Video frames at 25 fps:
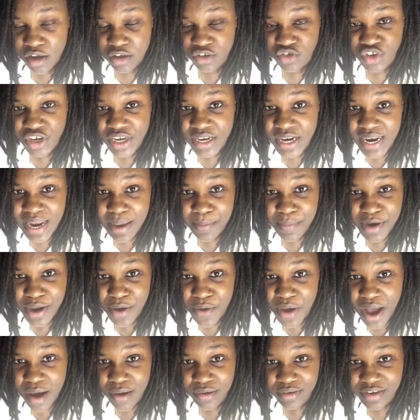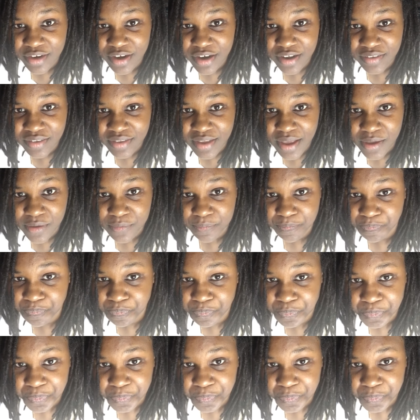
Sheena, let me know how it turns out.